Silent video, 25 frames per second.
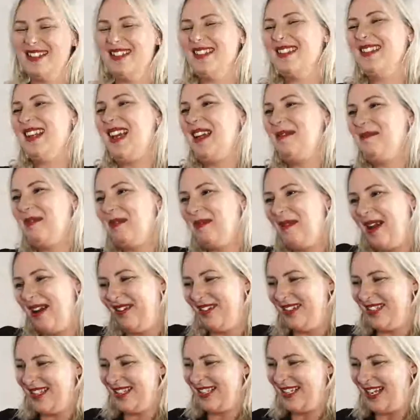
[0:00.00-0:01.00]
uh, day,
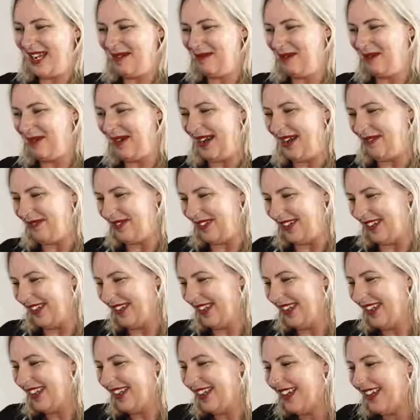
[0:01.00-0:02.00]
preparing to sleep or
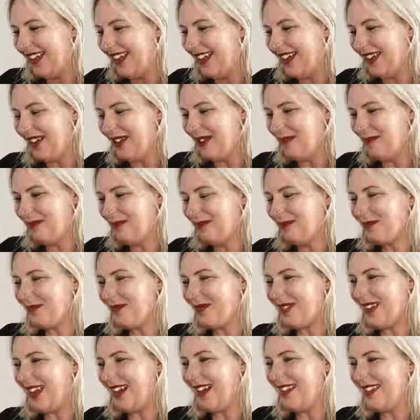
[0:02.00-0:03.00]
whatever yeah um
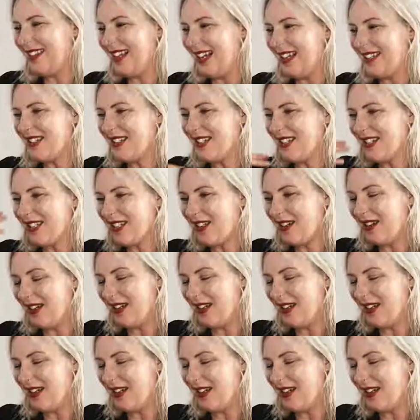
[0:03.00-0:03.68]
and that just